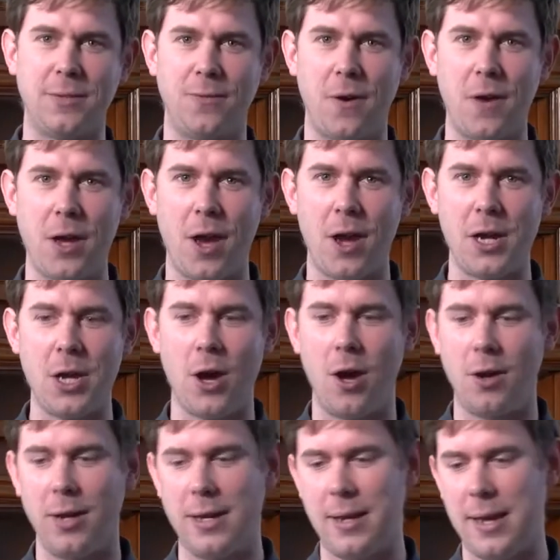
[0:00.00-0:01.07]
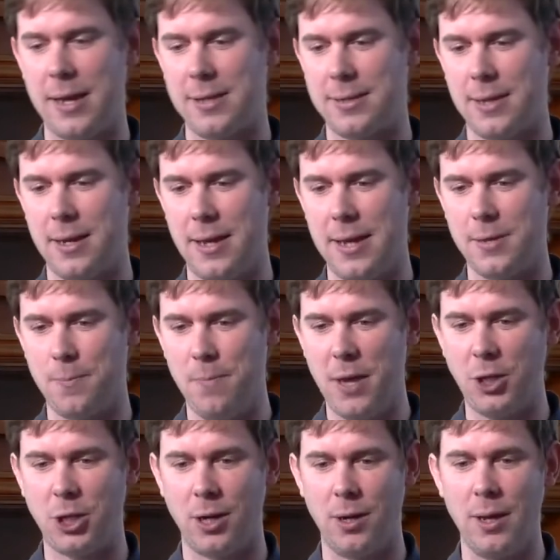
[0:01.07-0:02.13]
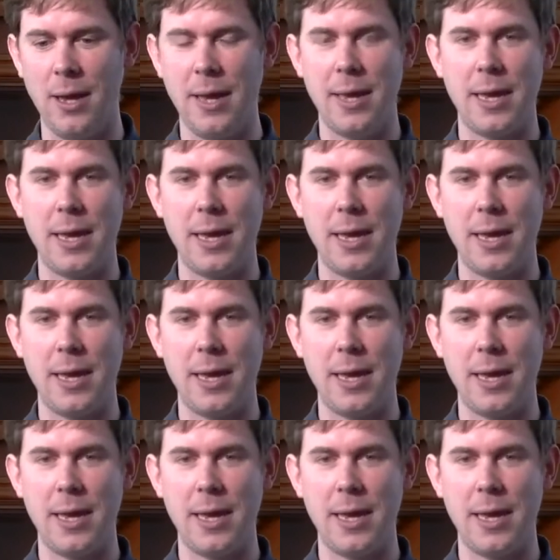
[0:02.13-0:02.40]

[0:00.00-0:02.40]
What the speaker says: very early on in his mission,